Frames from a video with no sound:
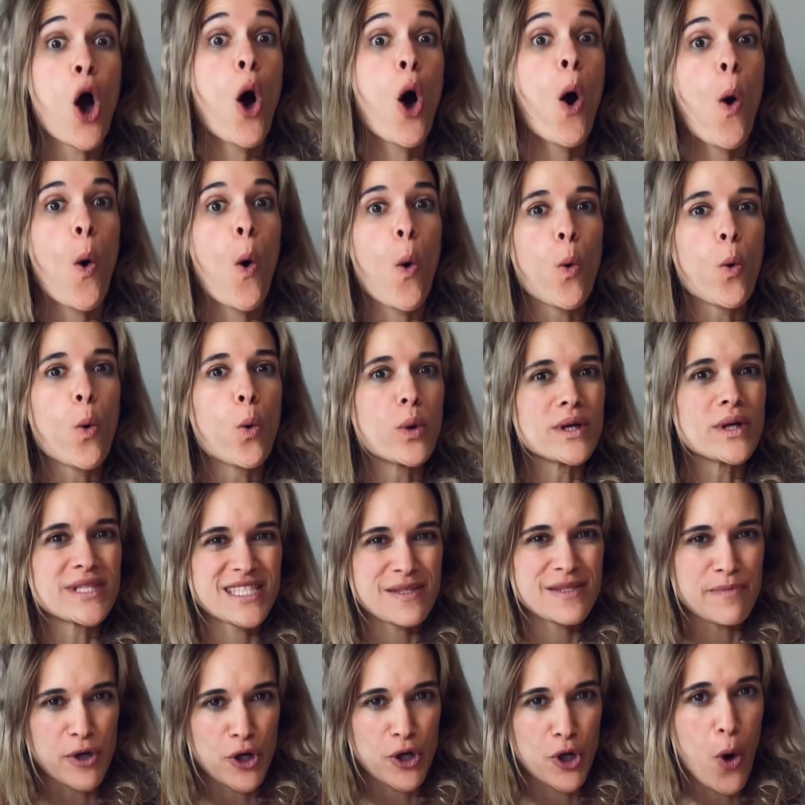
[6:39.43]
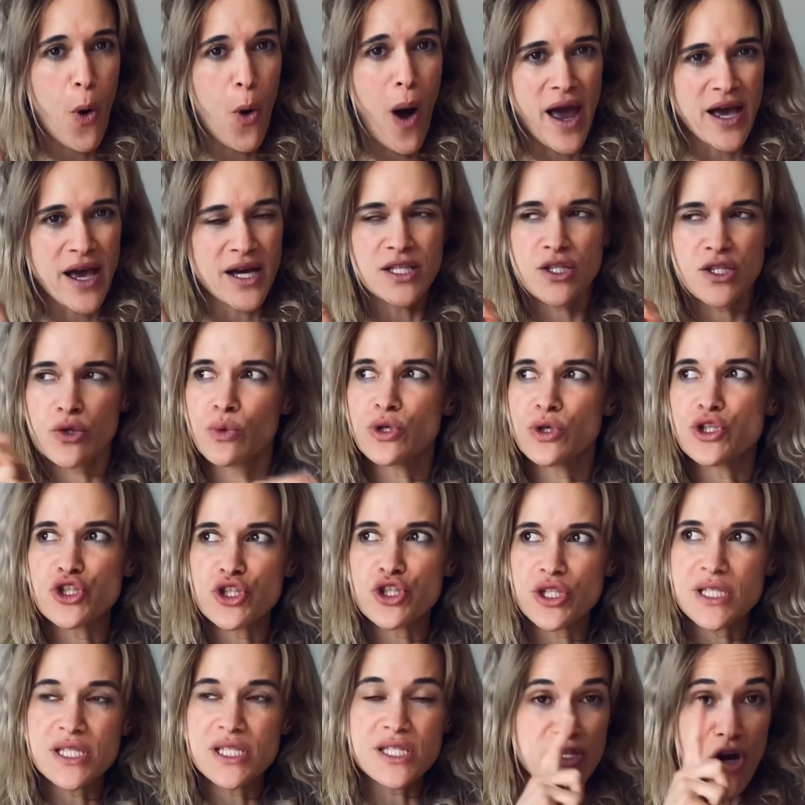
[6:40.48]
whisper quiet, which
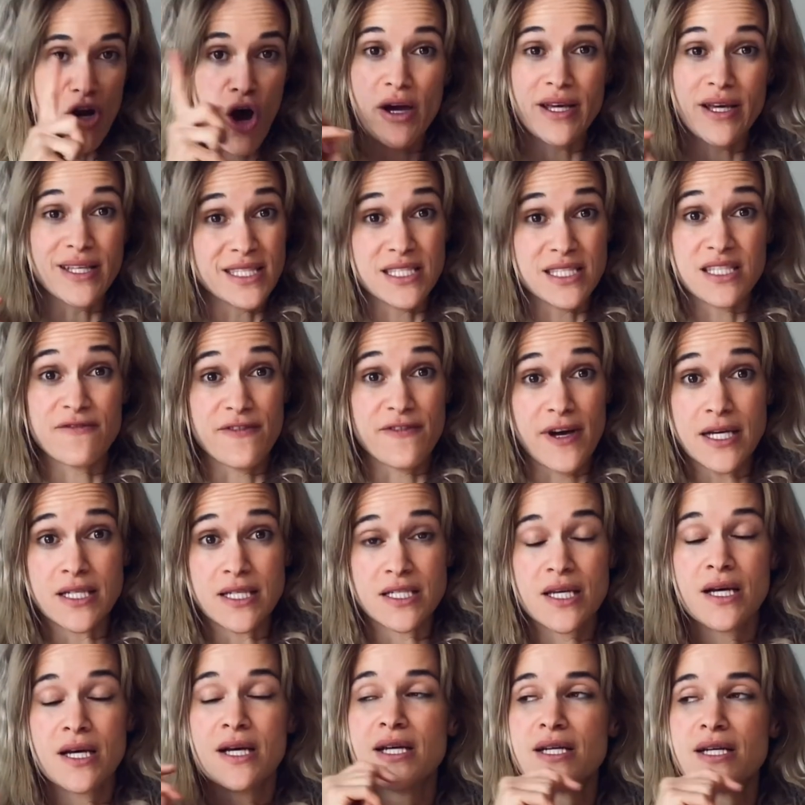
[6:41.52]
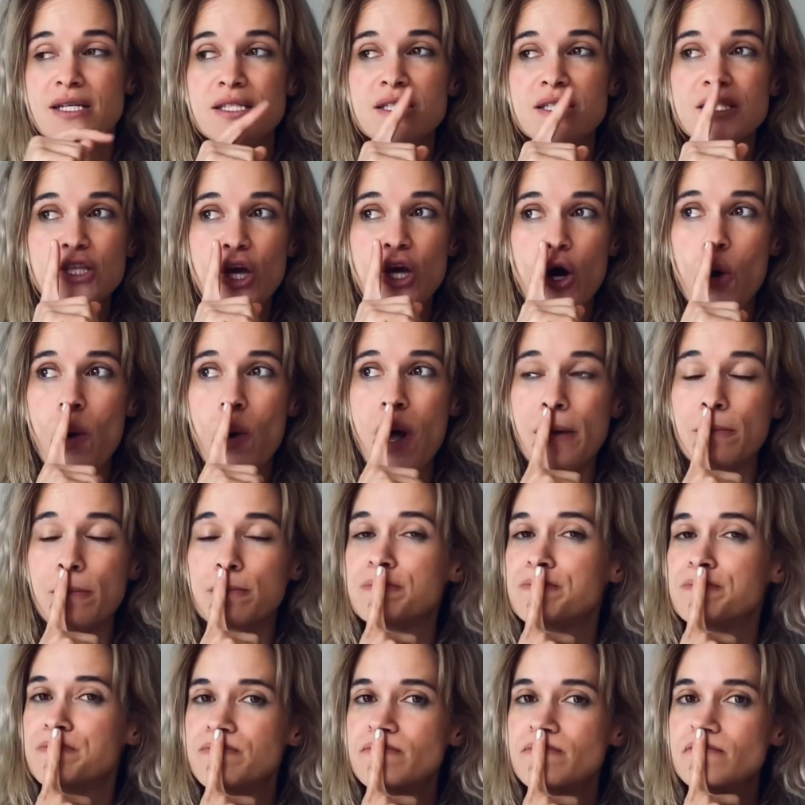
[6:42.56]
is not easy to find. So
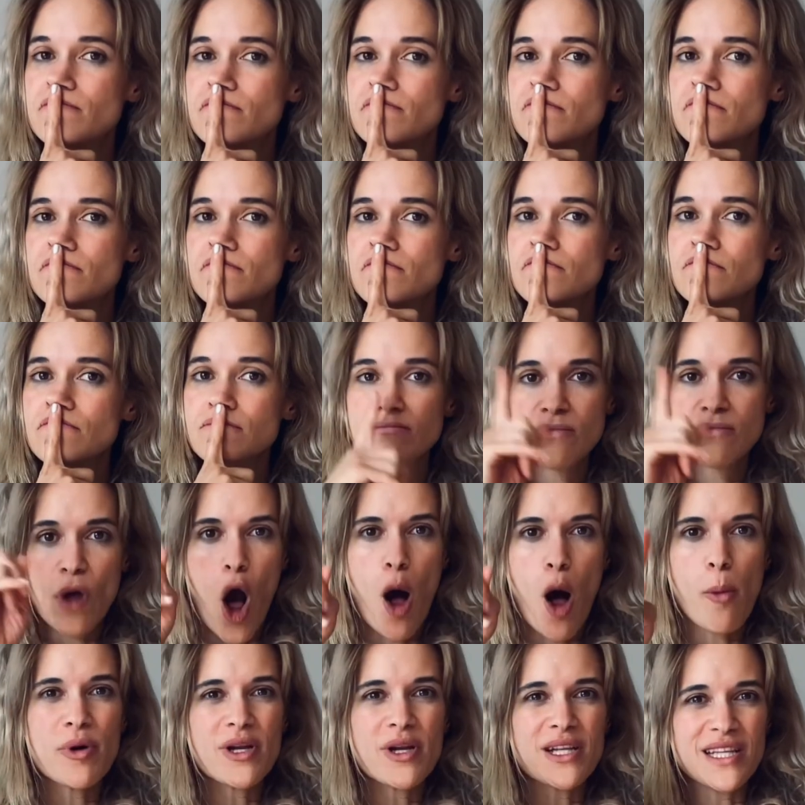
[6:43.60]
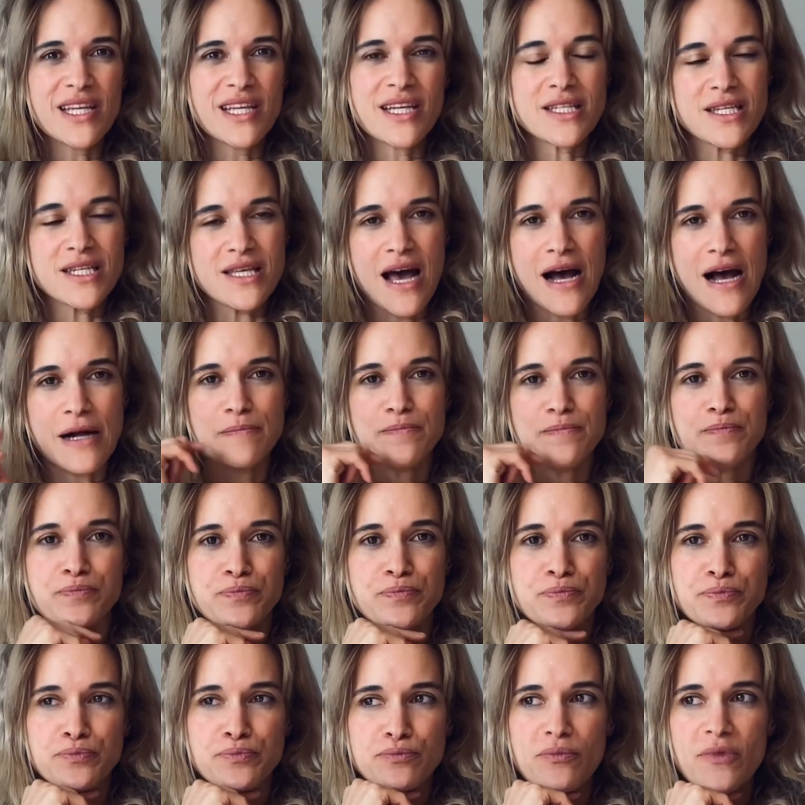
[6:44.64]
I'll put a link to that
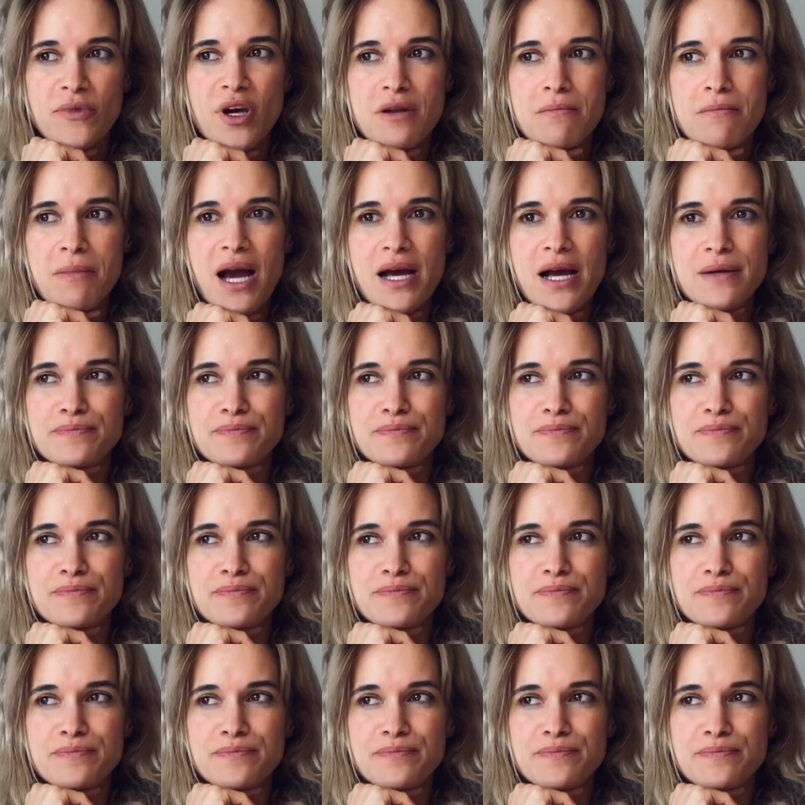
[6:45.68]
in my